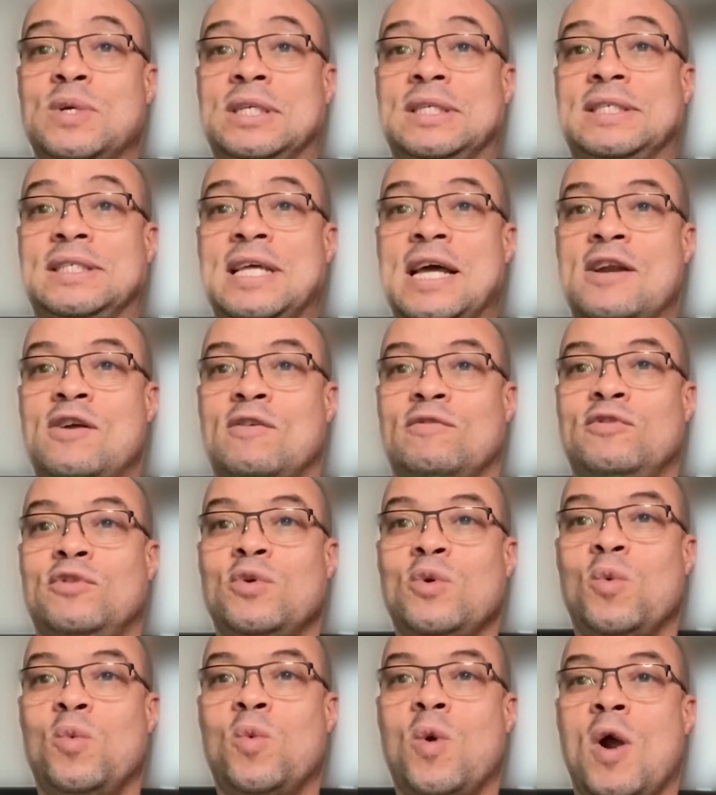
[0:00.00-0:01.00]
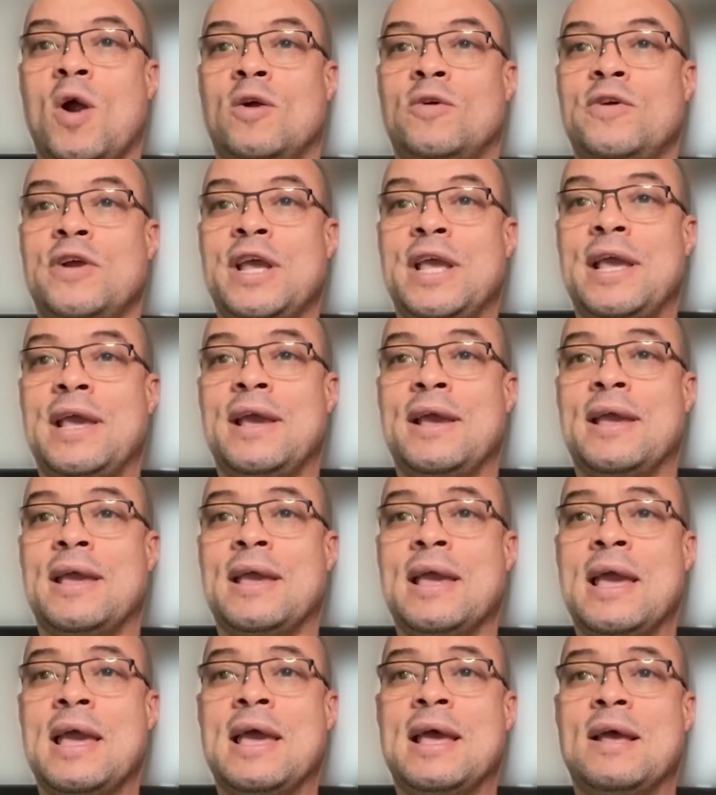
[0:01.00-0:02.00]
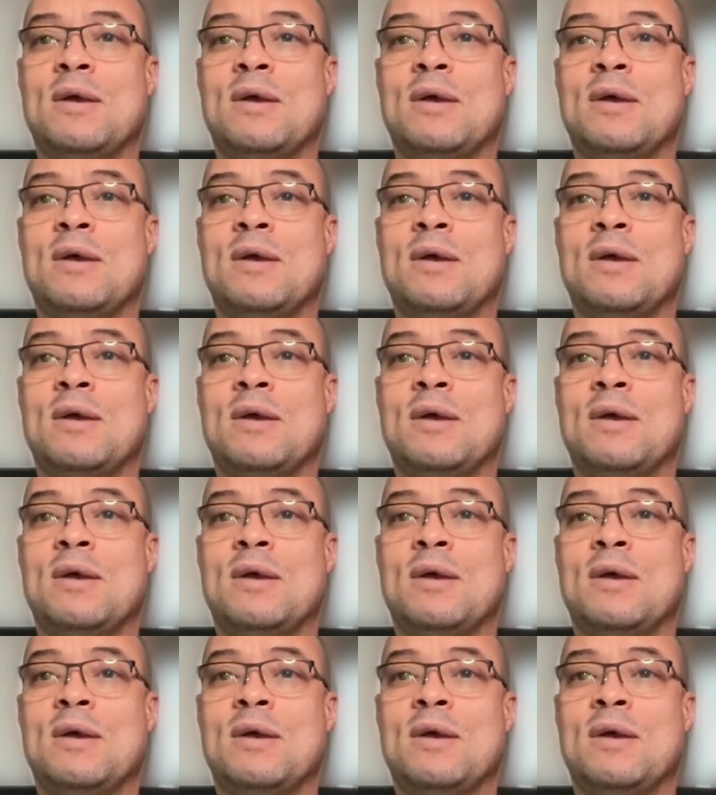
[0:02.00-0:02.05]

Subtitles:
instead of you worrying,